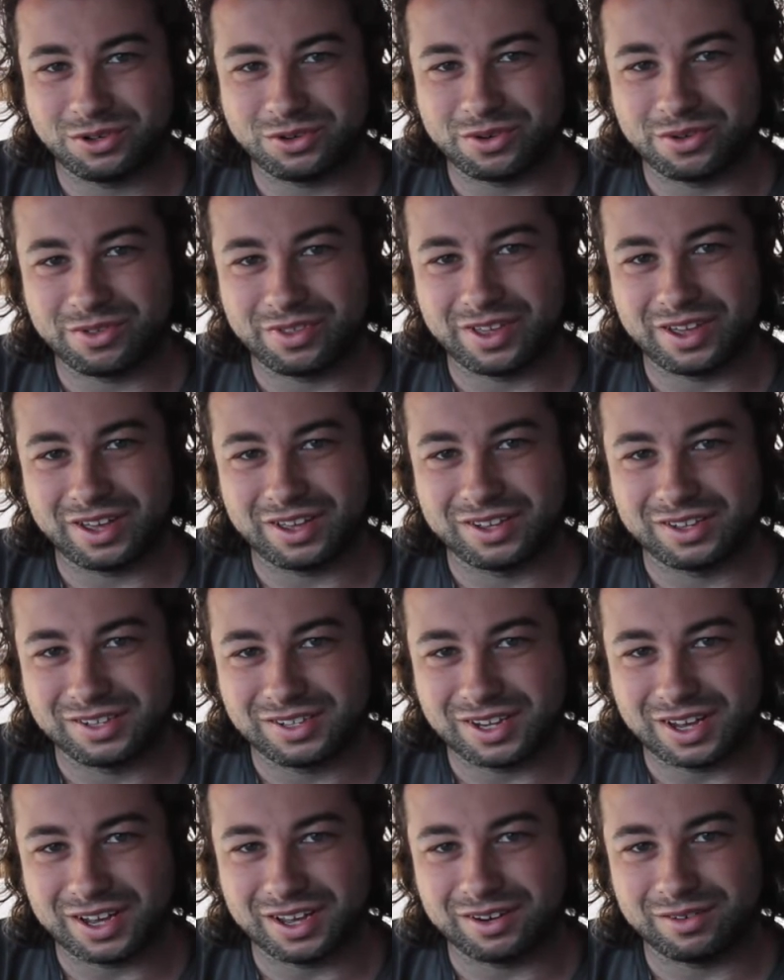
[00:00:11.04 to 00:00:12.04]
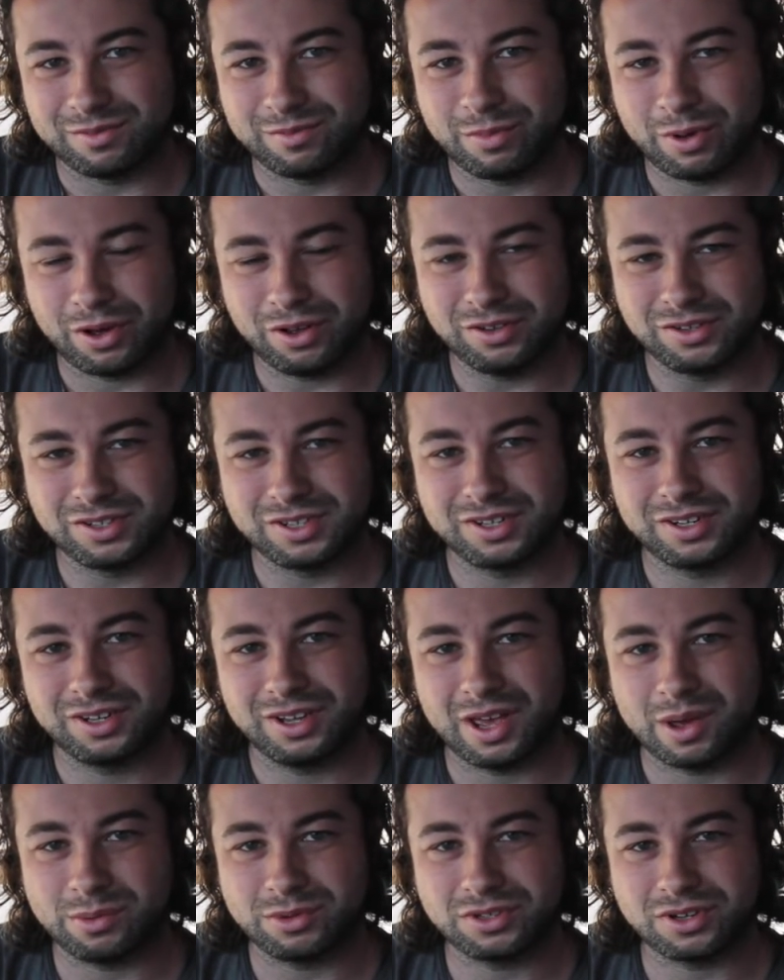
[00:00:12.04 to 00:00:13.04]
we're doing the second post,
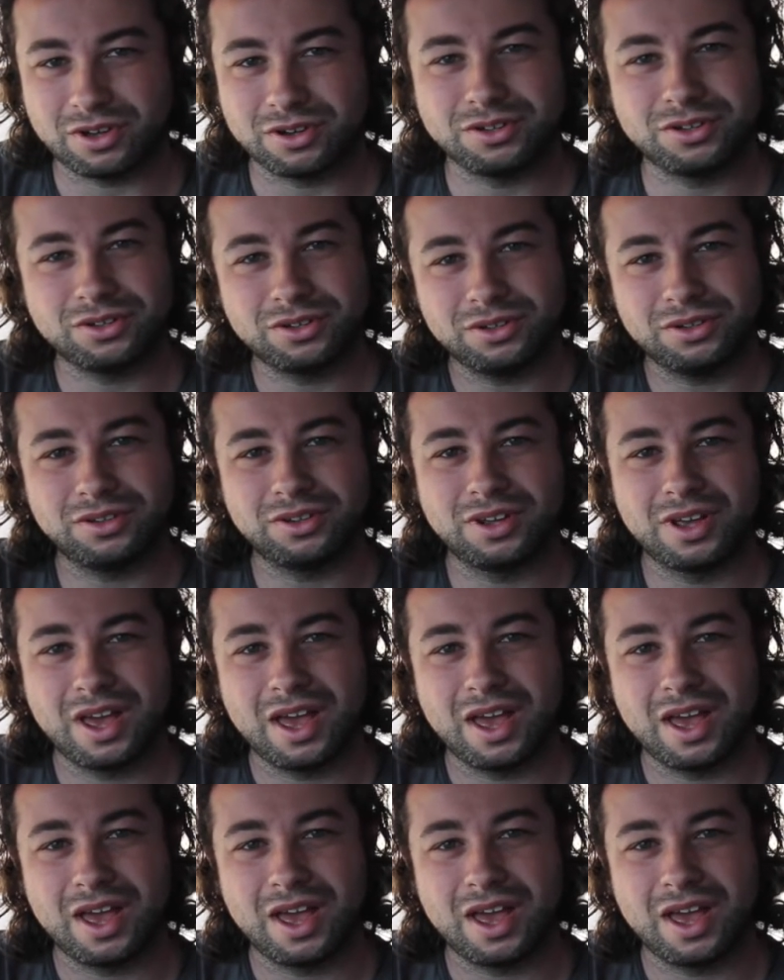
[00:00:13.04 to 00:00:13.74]
episode 2,